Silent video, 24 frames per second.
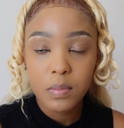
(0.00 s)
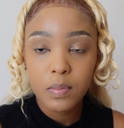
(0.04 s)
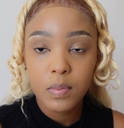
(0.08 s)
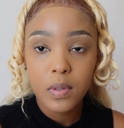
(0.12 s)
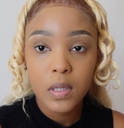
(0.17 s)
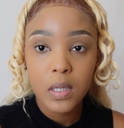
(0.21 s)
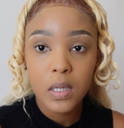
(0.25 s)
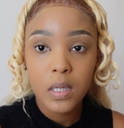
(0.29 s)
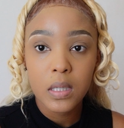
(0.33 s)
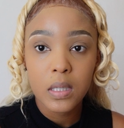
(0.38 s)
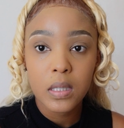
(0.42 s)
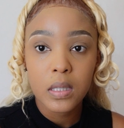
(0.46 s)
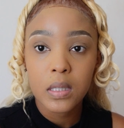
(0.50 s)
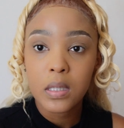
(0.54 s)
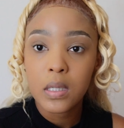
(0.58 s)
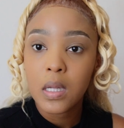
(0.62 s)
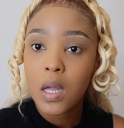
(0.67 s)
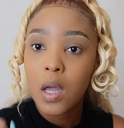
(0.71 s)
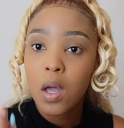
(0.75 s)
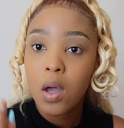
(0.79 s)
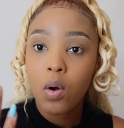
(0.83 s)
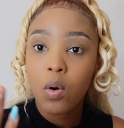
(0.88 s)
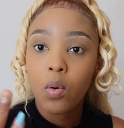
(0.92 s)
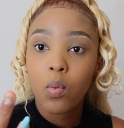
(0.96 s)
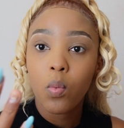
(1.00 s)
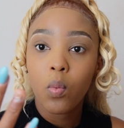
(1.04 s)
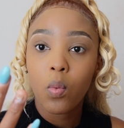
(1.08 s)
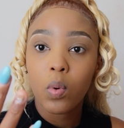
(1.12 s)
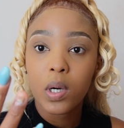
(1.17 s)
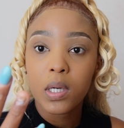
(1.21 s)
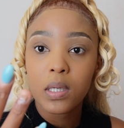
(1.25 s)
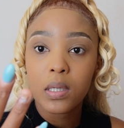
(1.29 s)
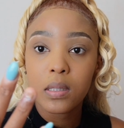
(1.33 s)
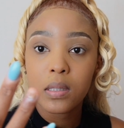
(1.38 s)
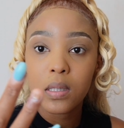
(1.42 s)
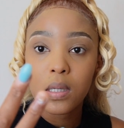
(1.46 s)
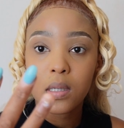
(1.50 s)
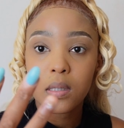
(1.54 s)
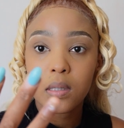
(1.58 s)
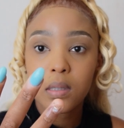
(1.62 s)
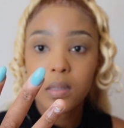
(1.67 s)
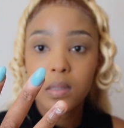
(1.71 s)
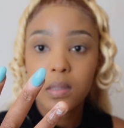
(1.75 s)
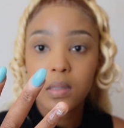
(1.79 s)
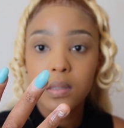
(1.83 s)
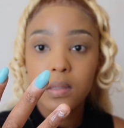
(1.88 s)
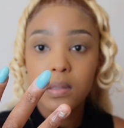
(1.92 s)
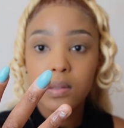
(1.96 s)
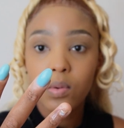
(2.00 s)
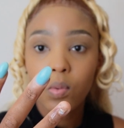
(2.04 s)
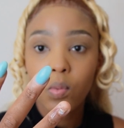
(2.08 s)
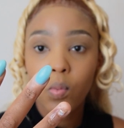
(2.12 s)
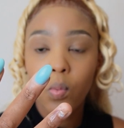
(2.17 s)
because what is this?